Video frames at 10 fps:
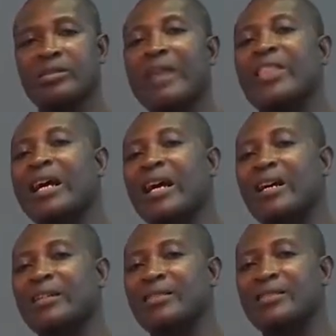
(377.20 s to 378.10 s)
ethical.
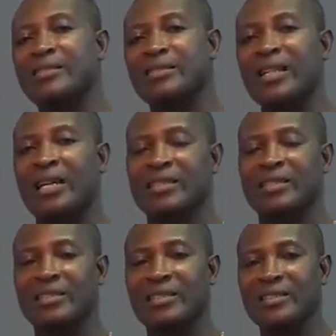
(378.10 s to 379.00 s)

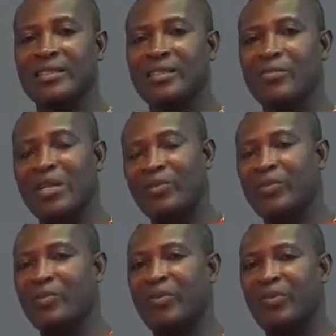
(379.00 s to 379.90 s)
Yes. But
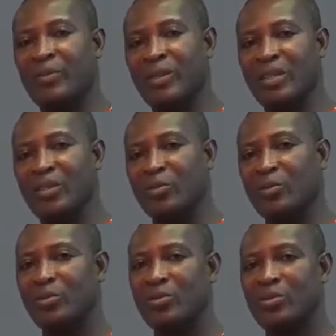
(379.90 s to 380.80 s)
from the family level,
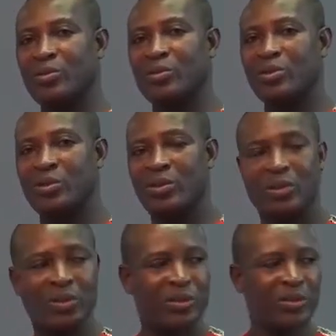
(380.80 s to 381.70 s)

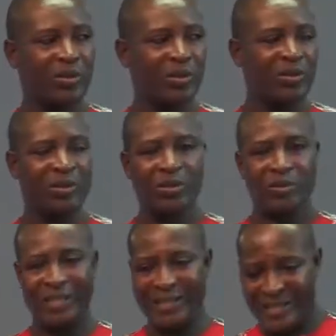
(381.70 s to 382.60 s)

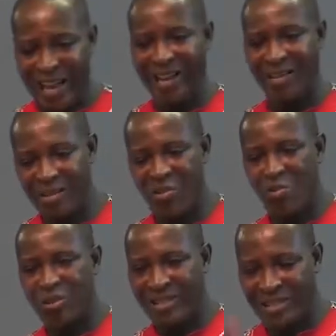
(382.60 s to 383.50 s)
the child
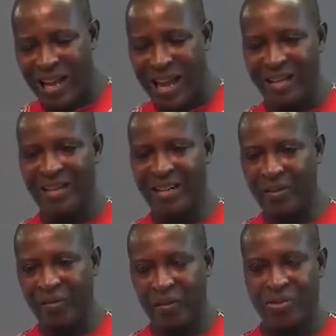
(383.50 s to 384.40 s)
won't agree
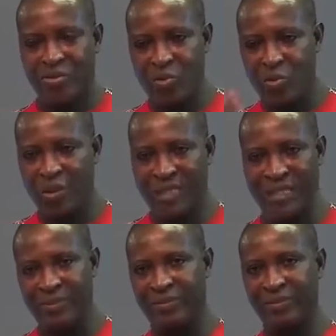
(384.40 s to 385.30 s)
for you to
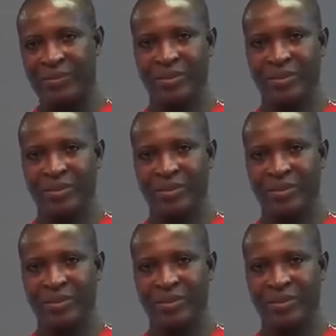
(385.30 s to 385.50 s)
leave.